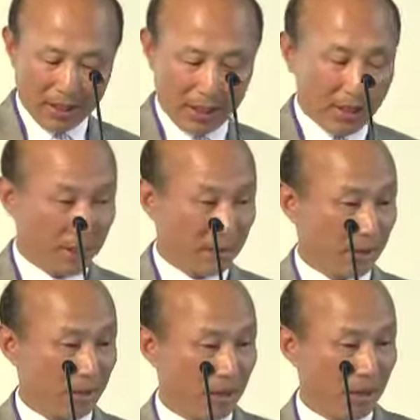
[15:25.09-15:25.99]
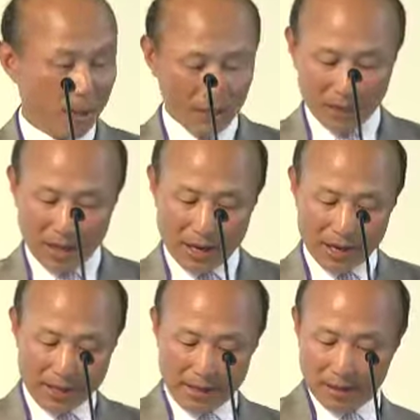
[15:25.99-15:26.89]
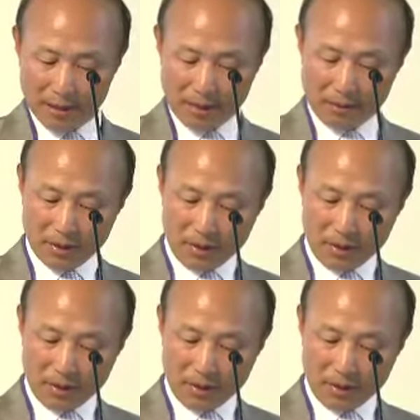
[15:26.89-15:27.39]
and a multi-level